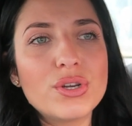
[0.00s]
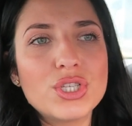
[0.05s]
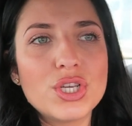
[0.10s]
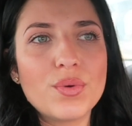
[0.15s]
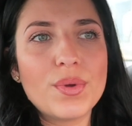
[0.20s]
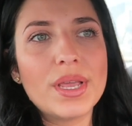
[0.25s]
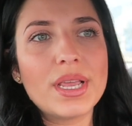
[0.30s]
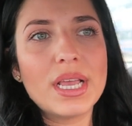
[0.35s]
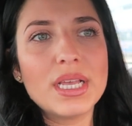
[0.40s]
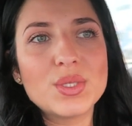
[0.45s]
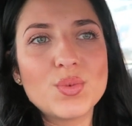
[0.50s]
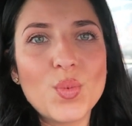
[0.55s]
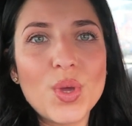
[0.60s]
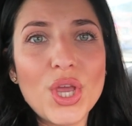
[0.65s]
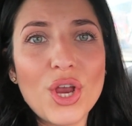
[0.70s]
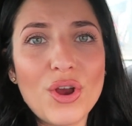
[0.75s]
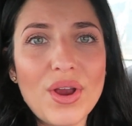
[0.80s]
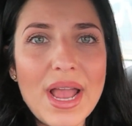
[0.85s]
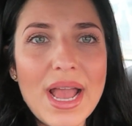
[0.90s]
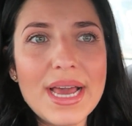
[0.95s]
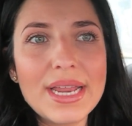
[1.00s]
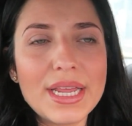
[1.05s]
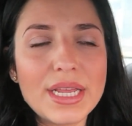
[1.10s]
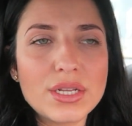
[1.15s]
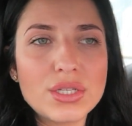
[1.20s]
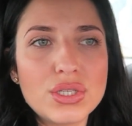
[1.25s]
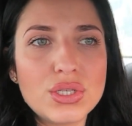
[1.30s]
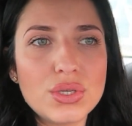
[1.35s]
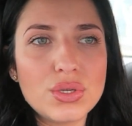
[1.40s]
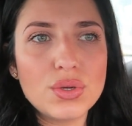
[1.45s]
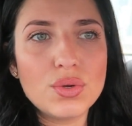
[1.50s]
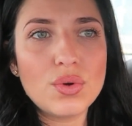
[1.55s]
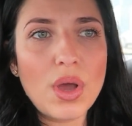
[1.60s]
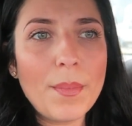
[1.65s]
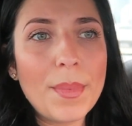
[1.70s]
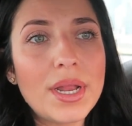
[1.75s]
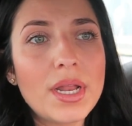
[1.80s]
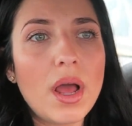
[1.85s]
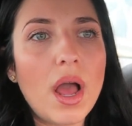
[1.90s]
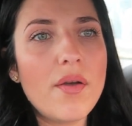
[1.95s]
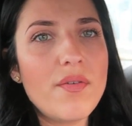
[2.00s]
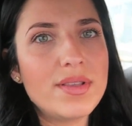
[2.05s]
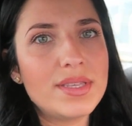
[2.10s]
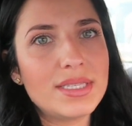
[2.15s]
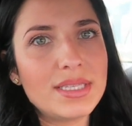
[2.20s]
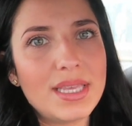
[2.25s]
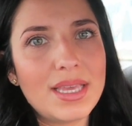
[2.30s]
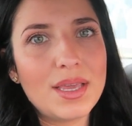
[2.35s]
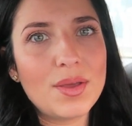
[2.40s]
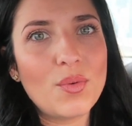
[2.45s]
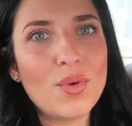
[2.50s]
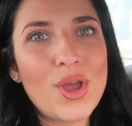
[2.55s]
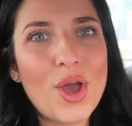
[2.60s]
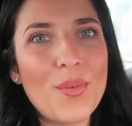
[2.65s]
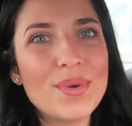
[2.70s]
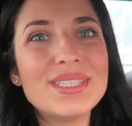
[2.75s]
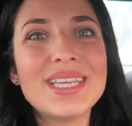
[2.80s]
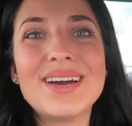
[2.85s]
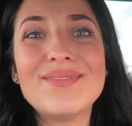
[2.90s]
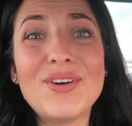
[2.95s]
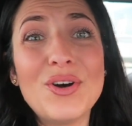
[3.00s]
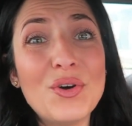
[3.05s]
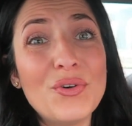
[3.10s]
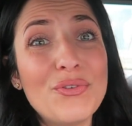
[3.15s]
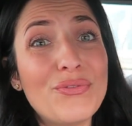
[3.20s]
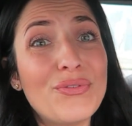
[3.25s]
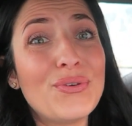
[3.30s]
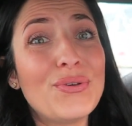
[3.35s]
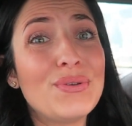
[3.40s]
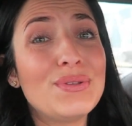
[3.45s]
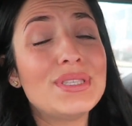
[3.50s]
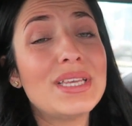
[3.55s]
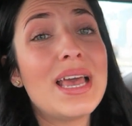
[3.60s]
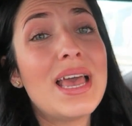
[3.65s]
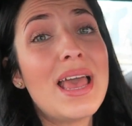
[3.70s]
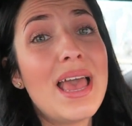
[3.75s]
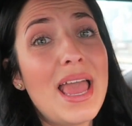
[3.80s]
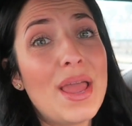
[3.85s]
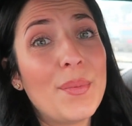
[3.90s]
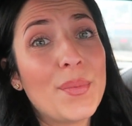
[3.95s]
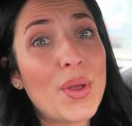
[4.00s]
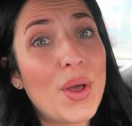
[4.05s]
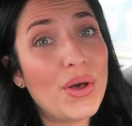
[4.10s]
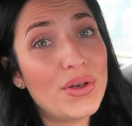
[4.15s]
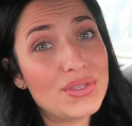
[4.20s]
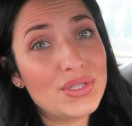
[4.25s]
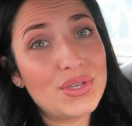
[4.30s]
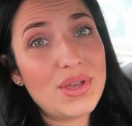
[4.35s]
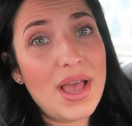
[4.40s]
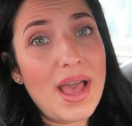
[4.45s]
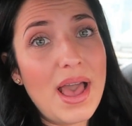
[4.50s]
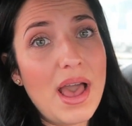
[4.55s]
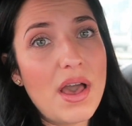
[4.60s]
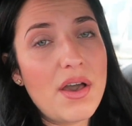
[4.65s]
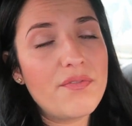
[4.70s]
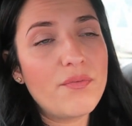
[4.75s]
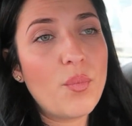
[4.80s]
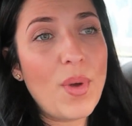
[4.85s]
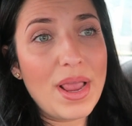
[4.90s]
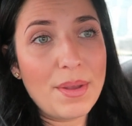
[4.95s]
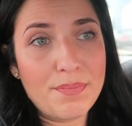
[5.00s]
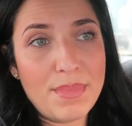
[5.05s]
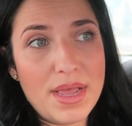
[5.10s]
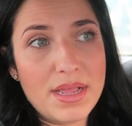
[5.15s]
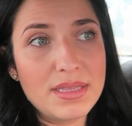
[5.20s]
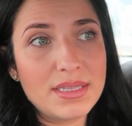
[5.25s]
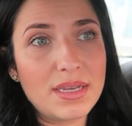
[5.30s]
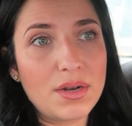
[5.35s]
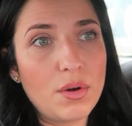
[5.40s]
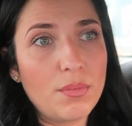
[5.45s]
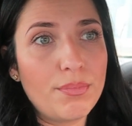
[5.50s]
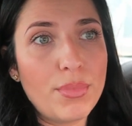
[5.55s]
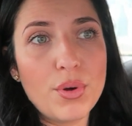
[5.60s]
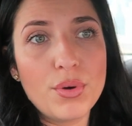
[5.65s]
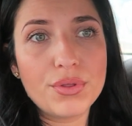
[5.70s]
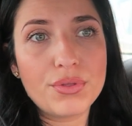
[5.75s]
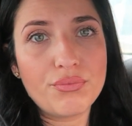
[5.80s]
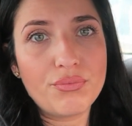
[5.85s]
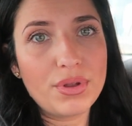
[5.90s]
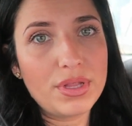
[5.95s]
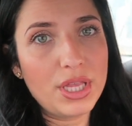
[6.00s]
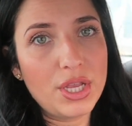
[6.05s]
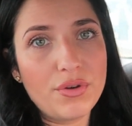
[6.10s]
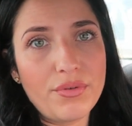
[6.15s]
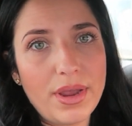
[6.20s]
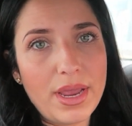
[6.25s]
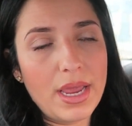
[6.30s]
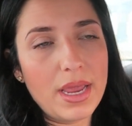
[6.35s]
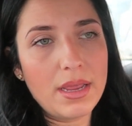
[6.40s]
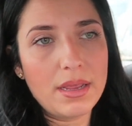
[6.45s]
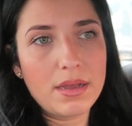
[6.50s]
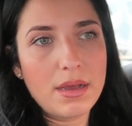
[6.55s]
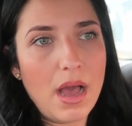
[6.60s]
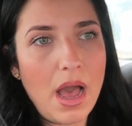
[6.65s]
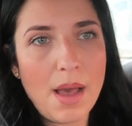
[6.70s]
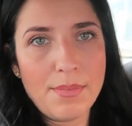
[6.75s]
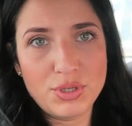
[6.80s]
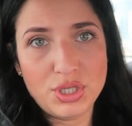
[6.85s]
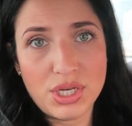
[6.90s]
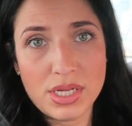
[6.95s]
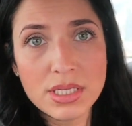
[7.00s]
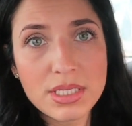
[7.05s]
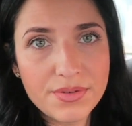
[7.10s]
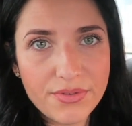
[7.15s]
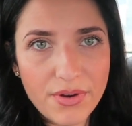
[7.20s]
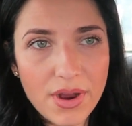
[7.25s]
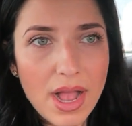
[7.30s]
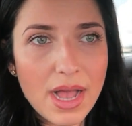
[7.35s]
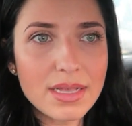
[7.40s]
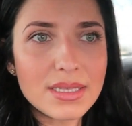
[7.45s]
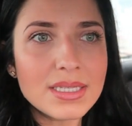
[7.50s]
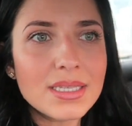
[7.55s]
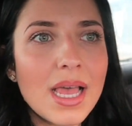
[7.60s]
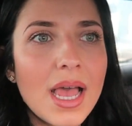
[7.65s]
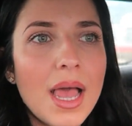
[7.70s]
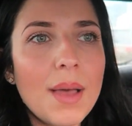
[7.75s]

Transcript: we are doing is we are heading to, I mean, obviously, we always have Whole Foods, and we also have Wegmans that are both really great options for us.